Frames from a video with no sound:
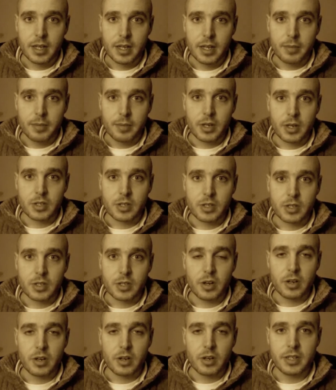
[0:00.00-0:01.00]
because not
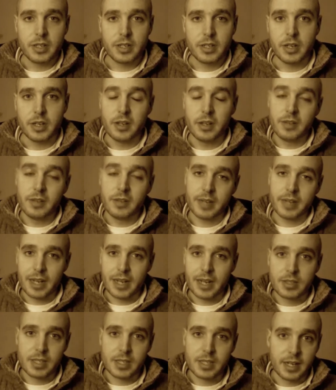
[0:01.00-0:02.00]
only do you get
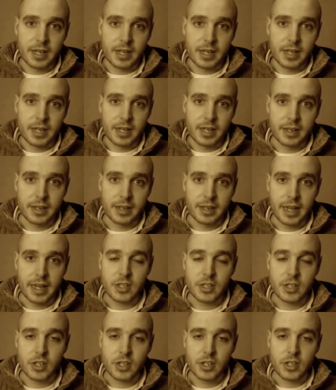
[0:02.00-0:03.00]
outside in
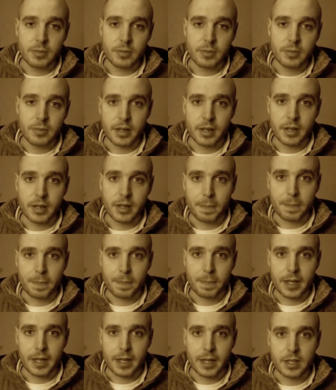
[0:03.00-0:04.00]
nature, but and
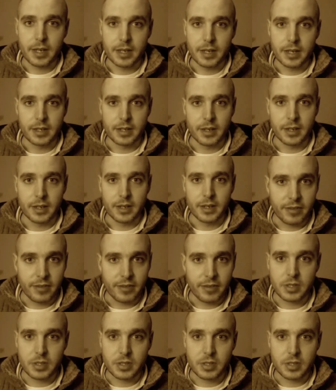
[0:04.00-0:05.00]
you're kind of
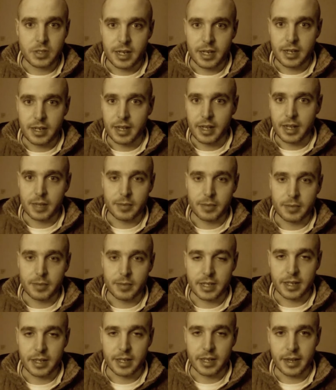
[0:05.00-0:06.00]
outside in the elements
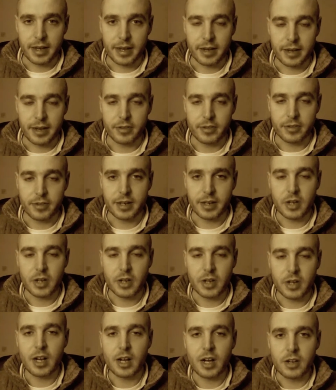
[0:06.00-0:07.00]
and everything. I know it's
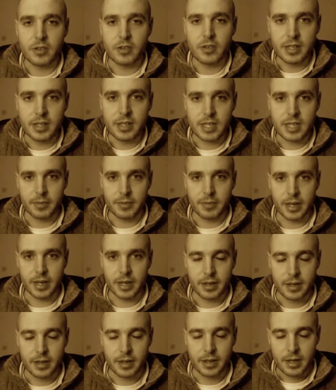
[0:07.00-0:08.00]
harder at this time of year,
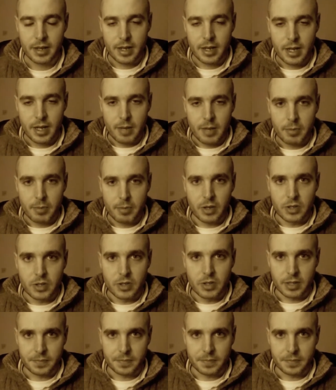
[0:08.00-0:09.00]
but also